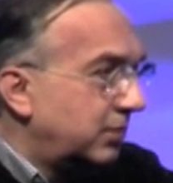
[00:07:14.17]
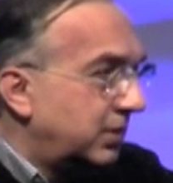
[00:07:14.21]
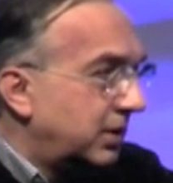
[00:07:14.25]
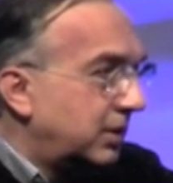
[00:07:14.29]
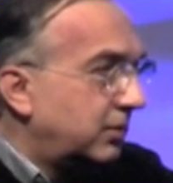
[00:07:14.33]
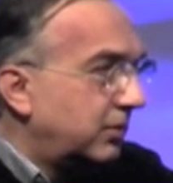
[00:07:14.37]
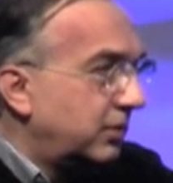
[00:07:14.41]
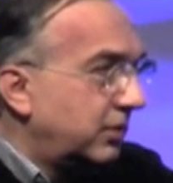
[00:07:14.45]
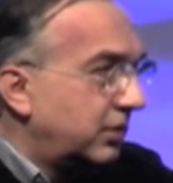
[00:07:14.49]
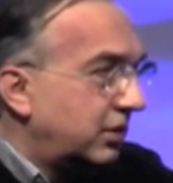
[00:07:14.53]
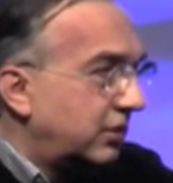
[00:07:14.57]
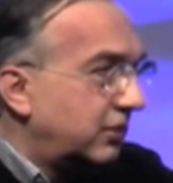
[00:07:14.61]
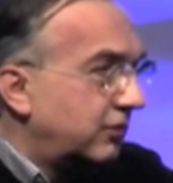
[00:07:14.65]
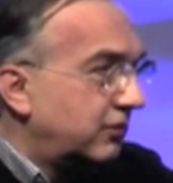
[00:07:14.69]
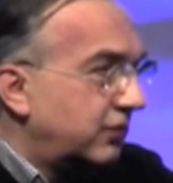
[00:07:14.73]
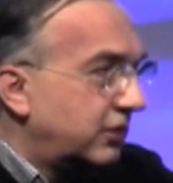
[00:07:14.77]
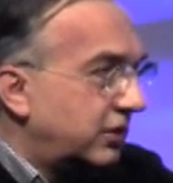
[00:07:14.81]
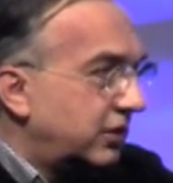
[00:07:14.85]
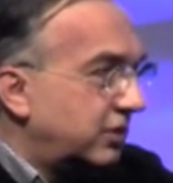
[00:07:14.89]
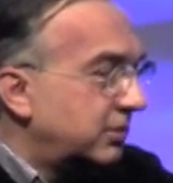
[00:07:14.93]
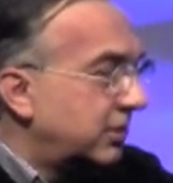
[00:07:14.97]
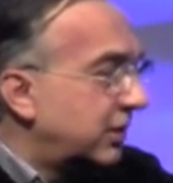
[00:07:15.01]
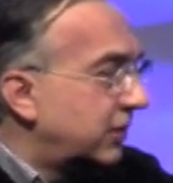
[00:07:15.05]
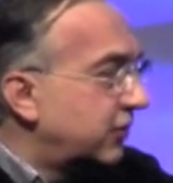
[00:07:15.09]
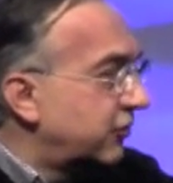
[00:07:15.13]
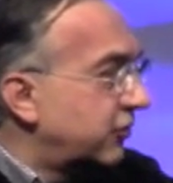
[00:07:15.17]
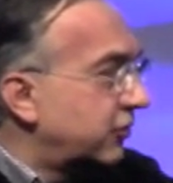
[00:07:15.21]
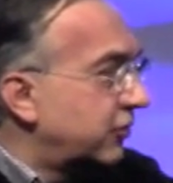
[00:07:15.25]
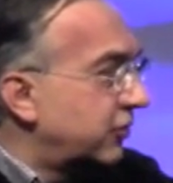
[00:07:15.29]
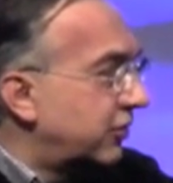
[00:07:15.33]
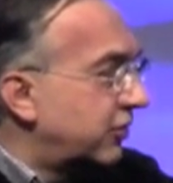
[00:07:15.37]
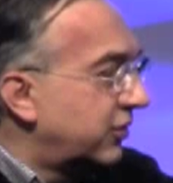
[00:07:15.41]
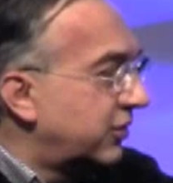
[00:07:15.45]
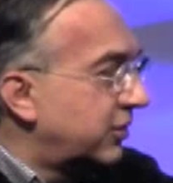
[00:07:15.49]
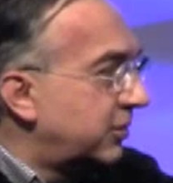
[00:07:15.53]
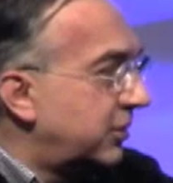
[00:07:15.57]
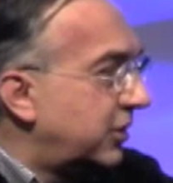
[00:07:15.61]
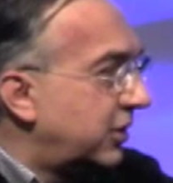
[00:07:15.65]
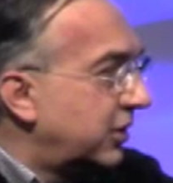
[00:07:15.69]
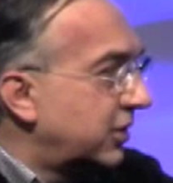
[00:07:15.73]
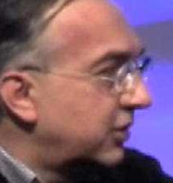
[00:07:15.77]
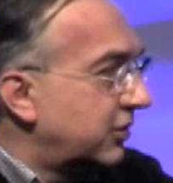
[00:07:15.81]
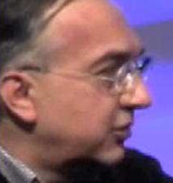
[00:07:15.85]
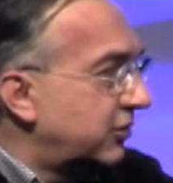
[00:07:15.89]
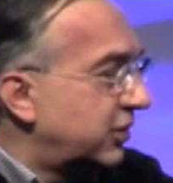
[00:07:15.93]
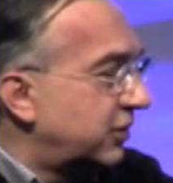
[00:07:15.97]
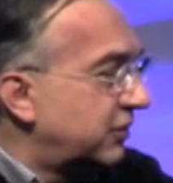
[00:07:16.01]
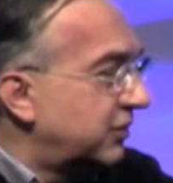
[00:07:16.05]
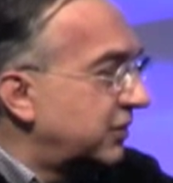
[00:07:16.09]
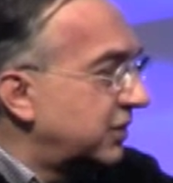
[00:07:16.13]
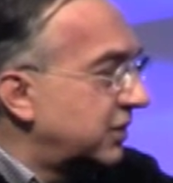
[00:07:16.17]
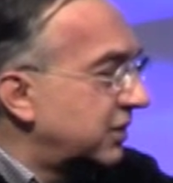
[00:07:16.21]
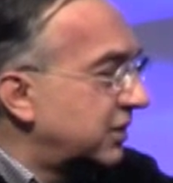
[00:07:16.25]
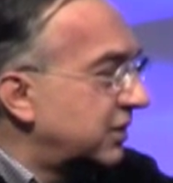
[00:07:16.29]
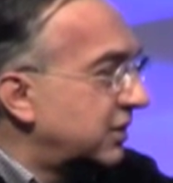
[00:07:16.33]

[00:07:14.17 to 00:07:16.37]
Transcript: but we are very much North American-driven.